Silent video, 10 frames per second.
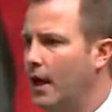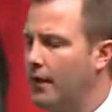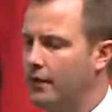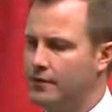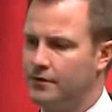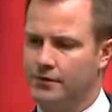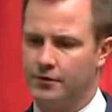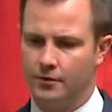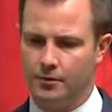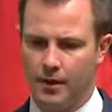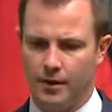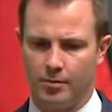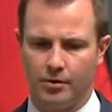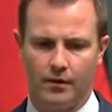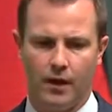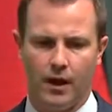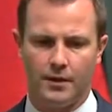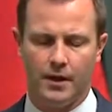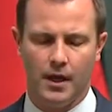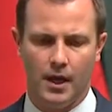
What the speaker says: others to provide